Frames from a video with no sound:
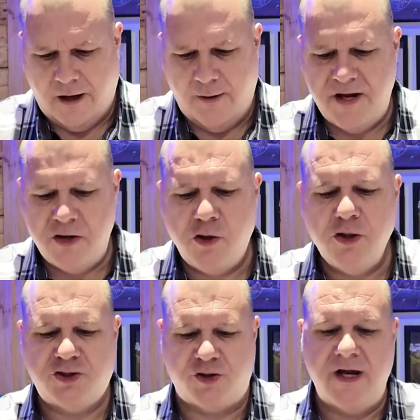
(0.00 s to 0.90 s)
I mean, you
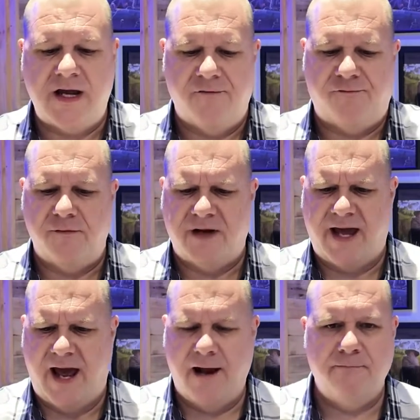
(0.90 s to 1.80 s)
could drink it from the
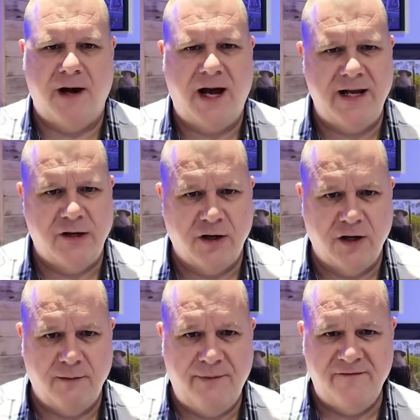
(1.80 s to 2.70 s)
can, but hey, you're going to
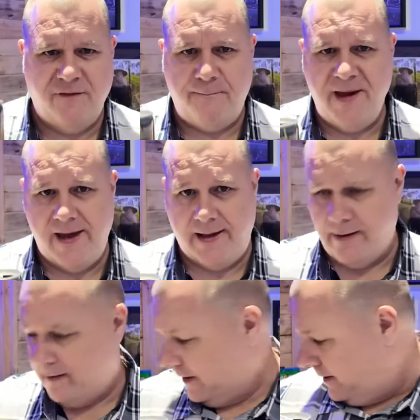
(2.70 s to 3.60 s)
look a bit of a pig,
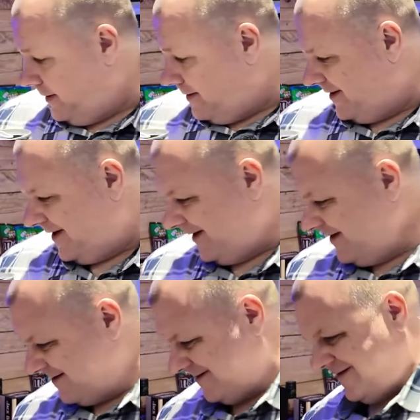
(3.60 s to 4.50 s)

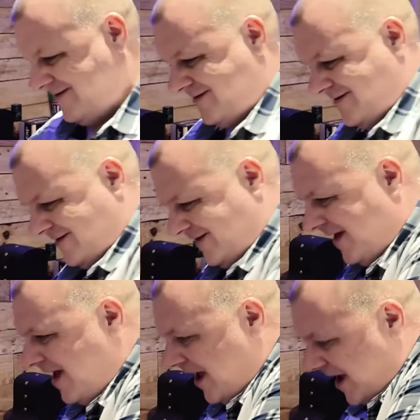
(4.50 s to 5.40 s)
aren't you?
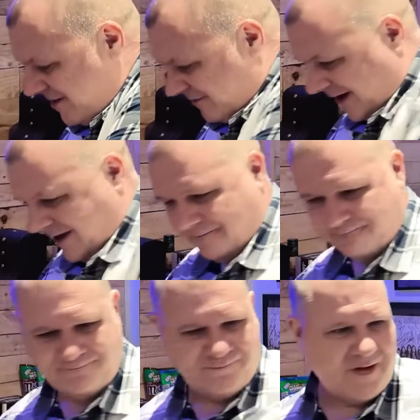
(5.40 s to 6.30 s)
Anyway.
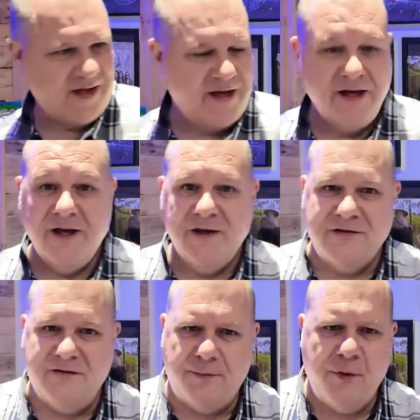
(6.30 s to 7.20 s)

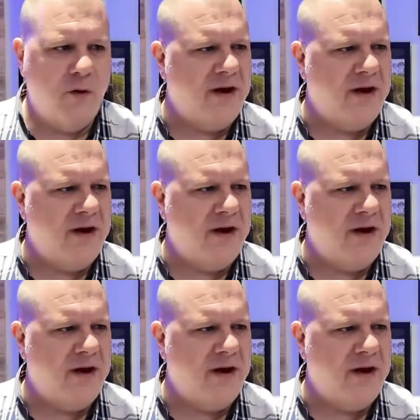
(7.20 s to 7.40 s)
Give it a pour.